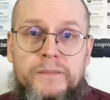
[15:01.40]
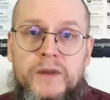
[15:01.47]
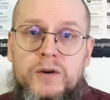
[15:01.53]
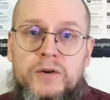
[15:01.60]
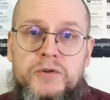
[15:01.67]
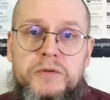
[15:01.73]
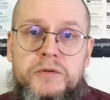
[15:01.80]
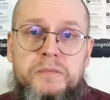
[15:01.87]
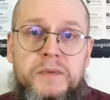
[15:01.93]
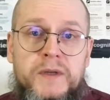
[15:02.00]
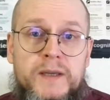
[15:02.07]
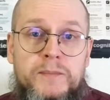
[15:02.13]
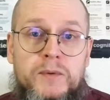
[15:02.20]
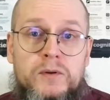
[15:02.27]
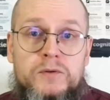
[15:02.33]
urged
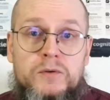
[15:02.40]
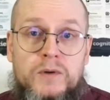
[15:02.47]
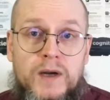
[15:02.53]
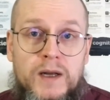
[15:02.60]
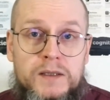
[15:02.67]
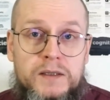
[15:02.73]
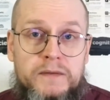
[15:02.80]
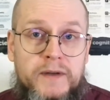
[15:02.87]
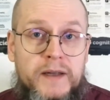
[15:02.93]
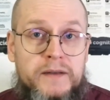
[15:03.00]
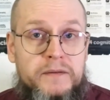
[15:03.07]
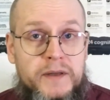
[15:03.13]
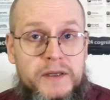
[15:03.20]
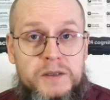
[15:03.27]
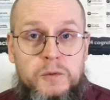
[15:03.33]
people to cultivate
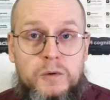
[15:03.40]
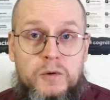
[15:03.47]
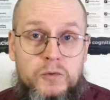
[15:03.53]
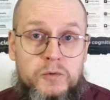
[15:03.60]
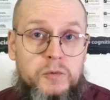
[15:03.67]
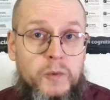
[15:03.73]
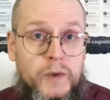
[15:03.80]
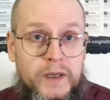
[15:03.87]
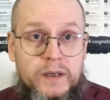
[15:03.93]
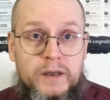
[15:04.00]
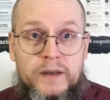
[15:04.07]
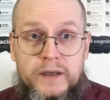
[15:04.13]
this goodwill